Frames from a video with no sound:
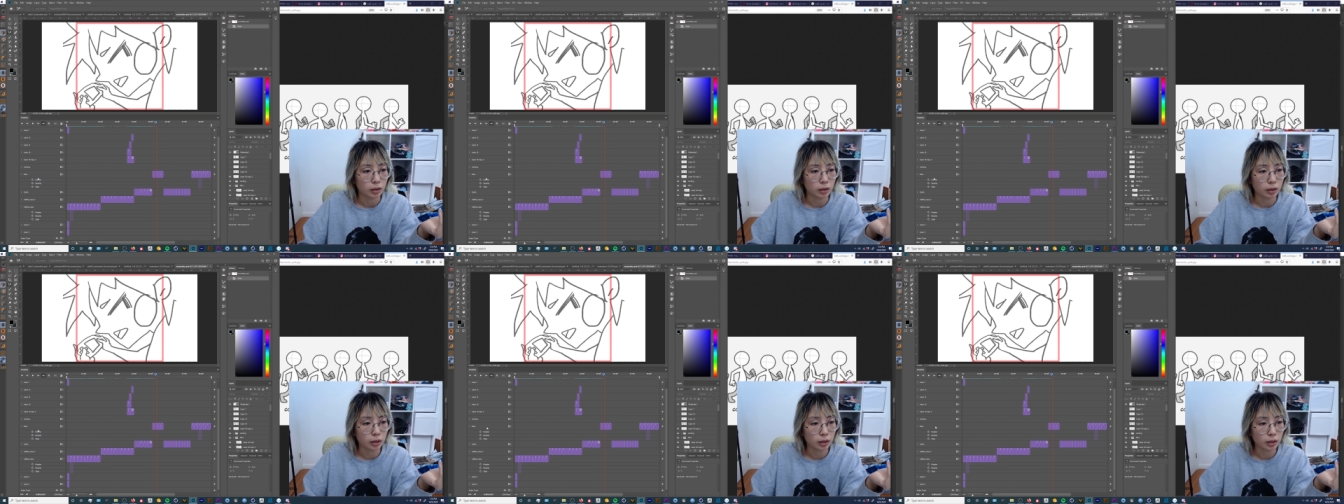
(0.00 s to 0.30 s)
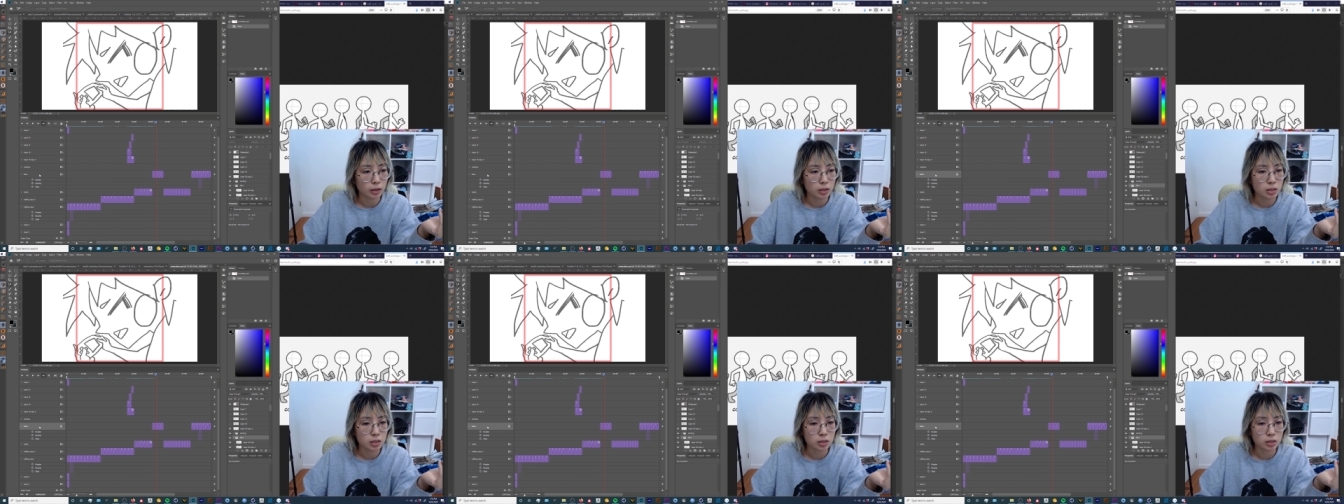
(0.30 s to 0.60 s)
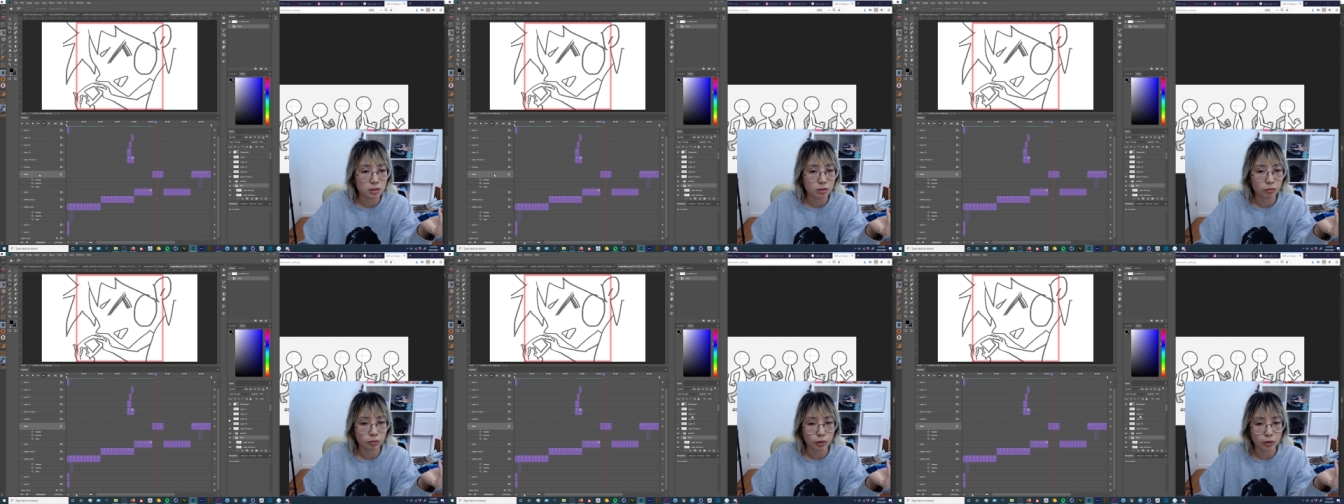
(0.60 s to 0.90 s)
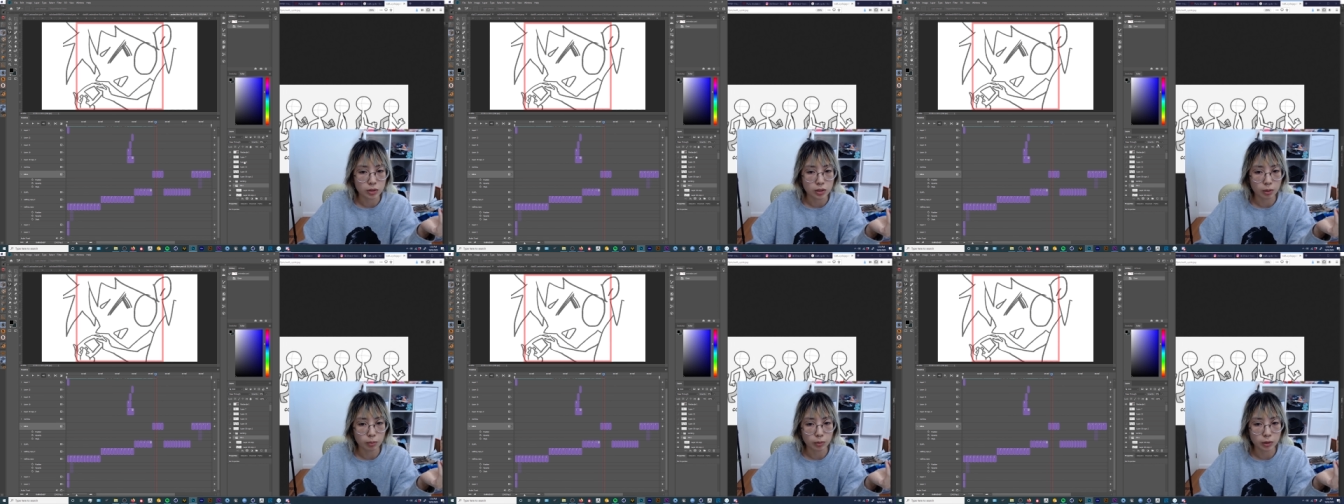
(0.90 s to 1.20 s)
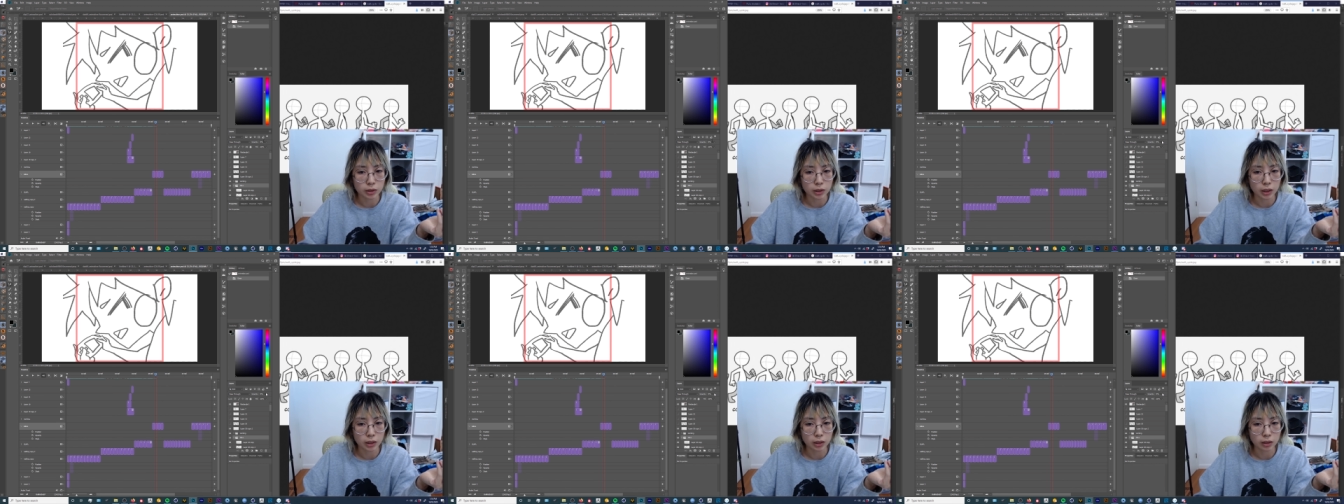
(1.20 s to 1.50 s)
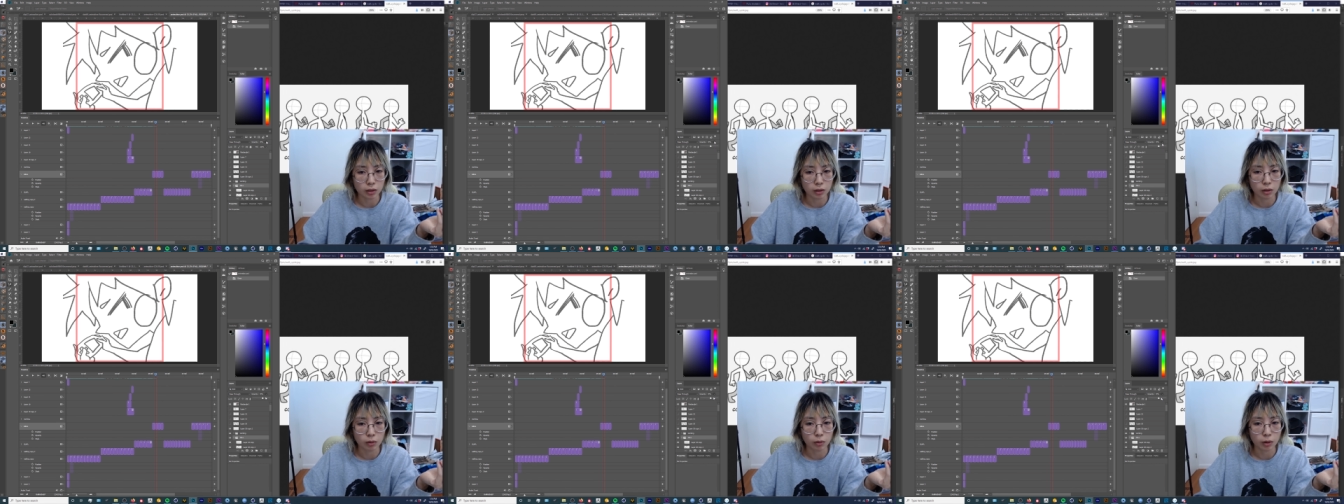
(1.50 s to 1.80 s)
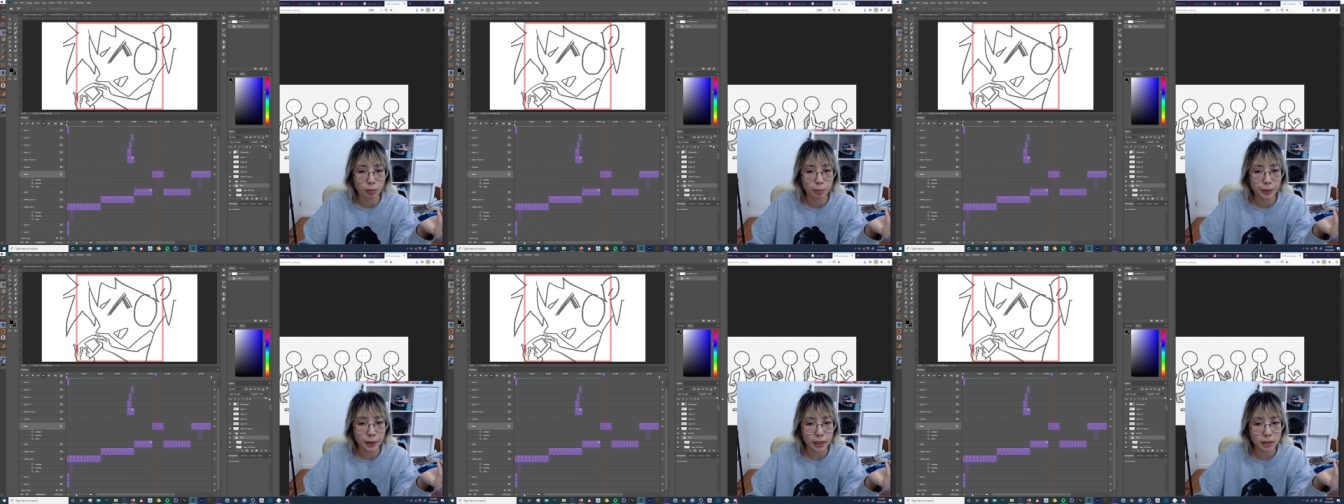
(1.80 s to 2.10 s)
This, for some reason, has the lower
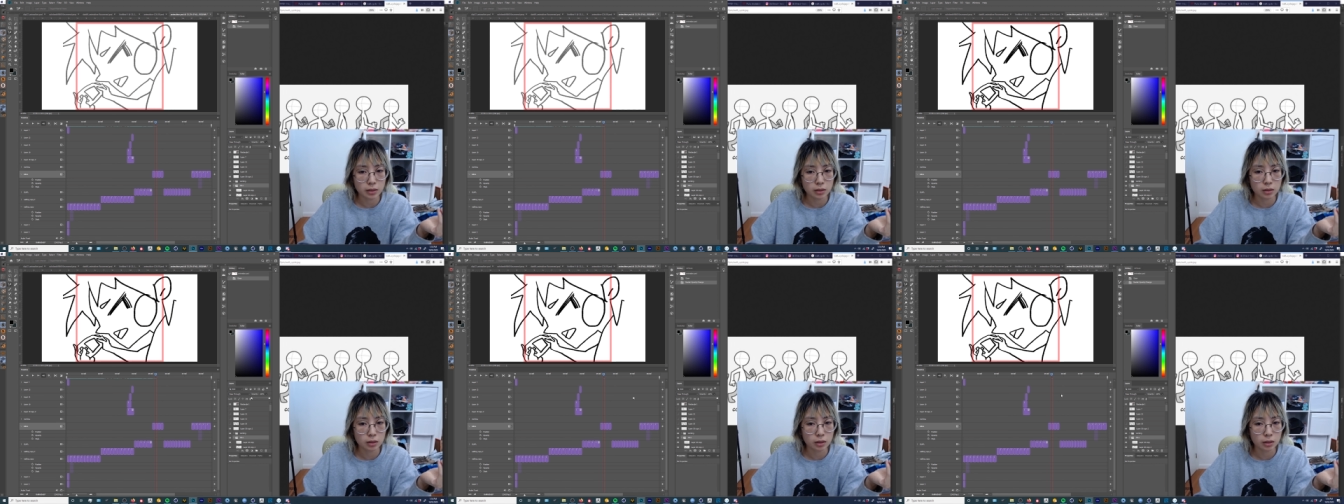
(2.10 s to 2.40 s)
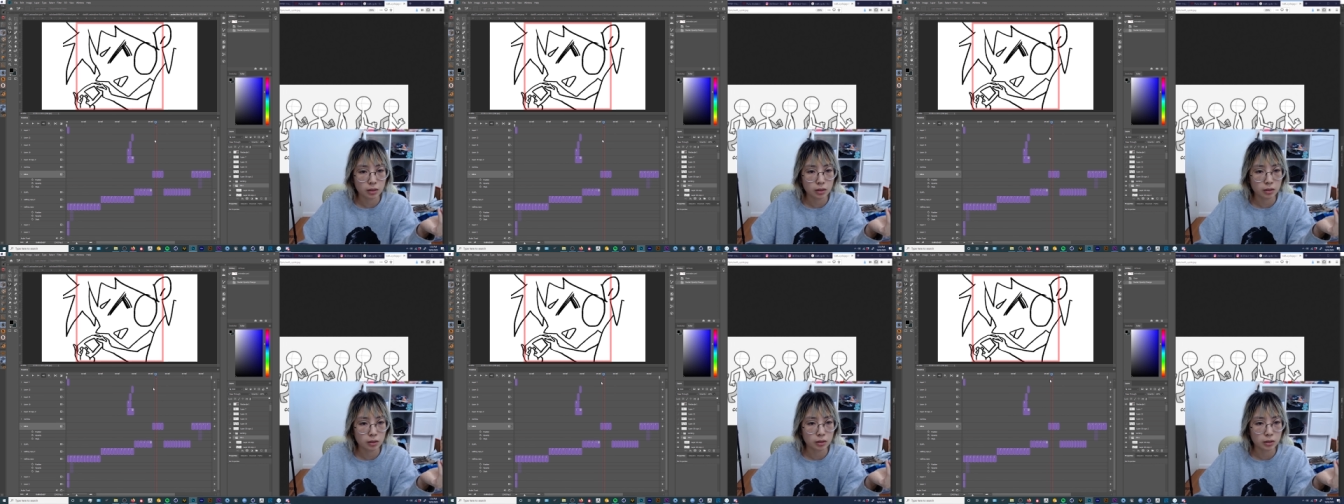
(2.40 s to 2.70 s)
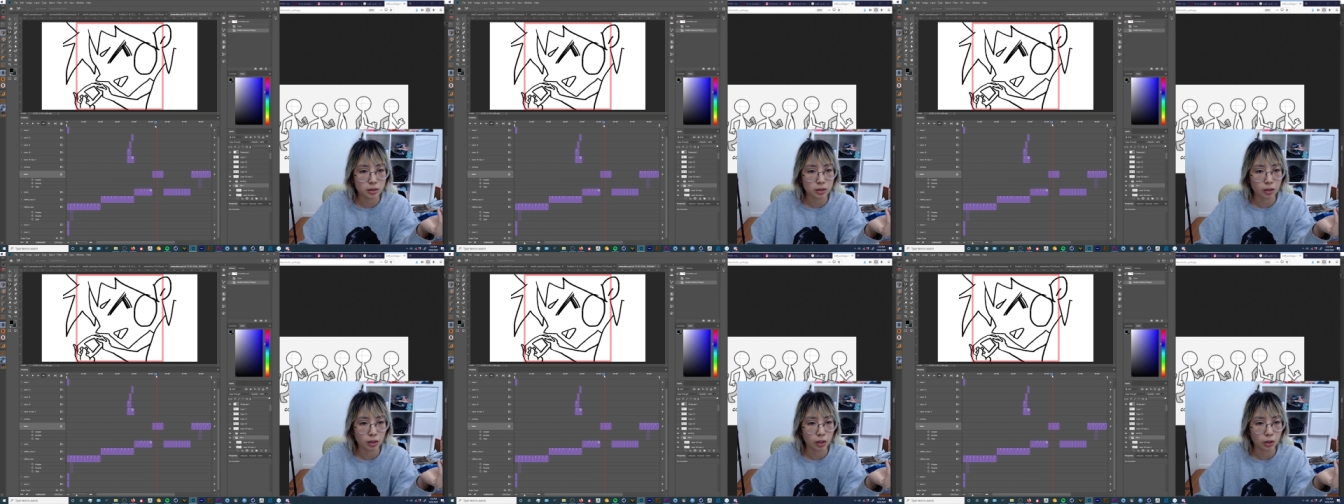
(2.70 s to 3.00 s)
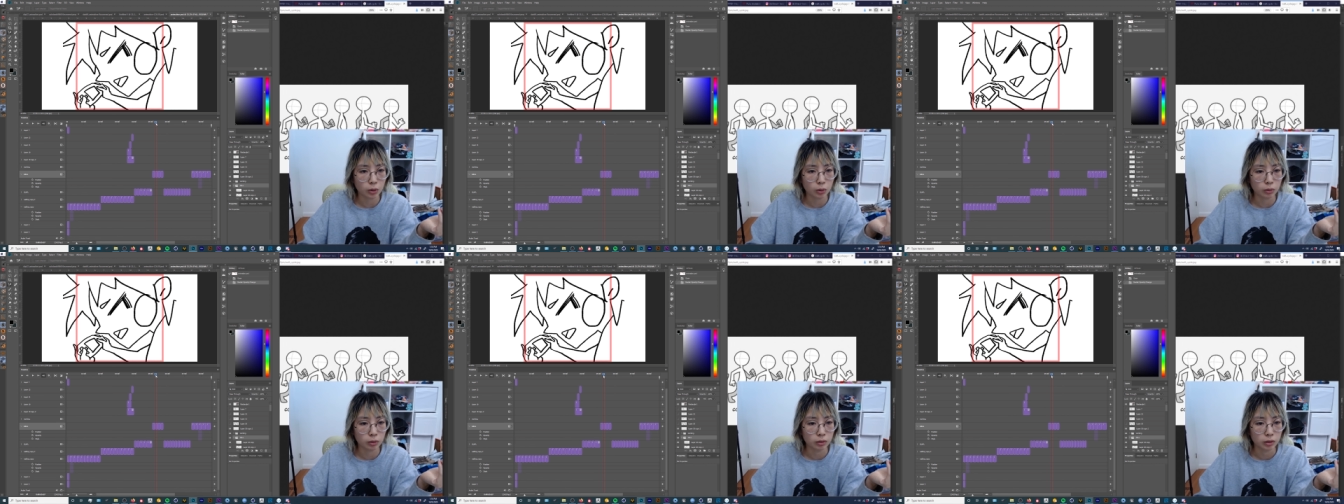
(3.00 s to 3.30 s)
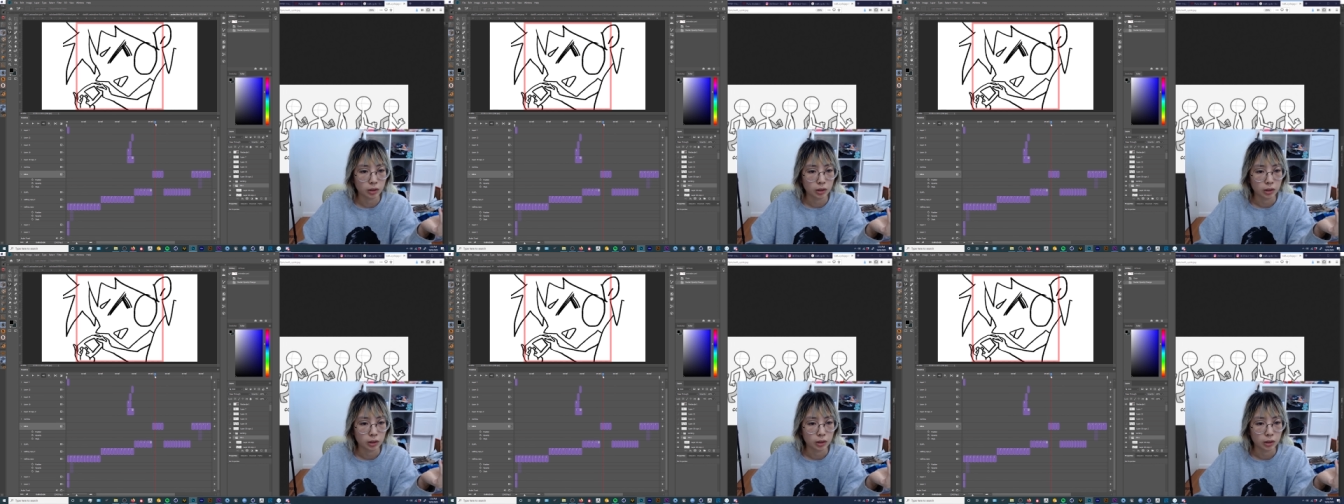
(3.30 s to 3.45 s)
opacity. So